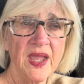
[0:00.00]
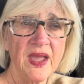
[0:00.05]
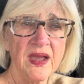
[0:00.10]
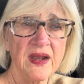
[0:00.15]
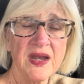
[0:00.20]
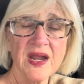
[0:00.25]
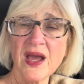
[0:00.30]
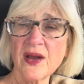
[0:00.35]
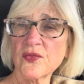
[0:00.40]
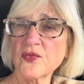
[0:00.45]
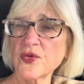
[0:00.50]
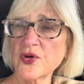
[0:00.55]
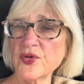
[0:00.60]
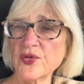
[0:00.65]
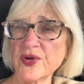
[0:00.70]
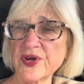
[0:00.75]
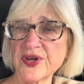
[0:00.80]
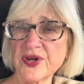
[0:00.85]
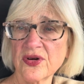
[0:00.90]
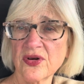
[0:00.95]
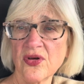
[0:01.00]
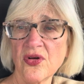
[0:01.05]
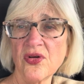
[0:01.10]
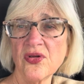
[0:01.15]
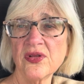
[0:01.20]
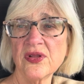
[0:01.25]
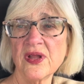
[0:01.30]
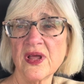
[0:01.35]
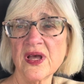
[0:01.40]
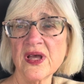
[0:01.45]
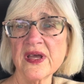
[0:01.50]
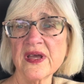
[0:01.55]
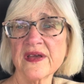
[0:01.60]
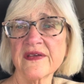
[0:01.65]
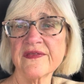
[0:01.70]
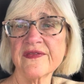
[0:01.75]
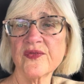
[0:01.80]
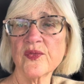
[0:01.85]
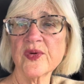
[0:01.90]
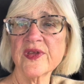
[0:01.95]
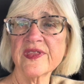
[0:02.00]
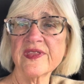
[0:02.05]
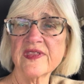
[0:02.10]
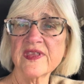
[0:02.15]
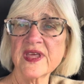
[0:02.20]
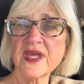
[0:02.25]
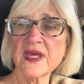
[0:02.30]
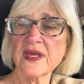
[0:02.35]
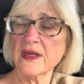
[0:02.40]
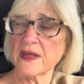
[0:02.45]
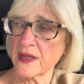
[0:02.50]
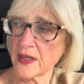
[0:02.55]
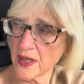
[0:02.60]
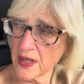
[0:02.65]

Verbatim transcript: not ruin your whole life with the